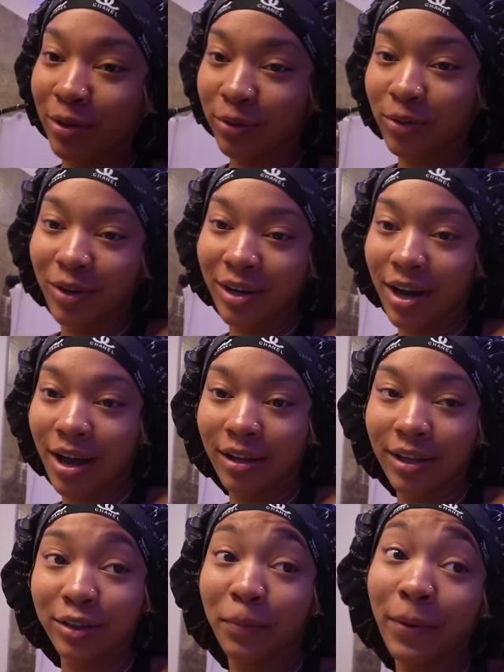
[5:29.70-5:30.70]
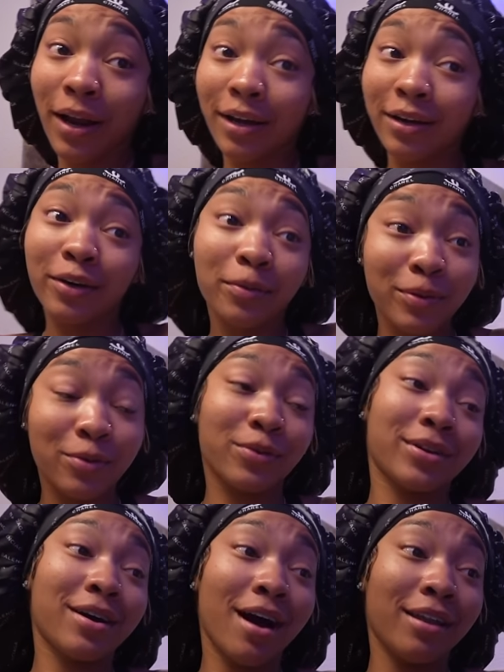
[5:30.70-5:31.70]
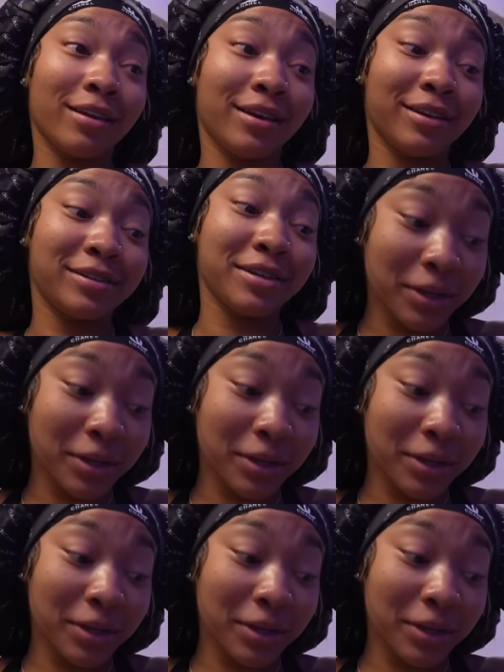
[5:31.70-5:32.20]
gonna go to college, but I could be going to college.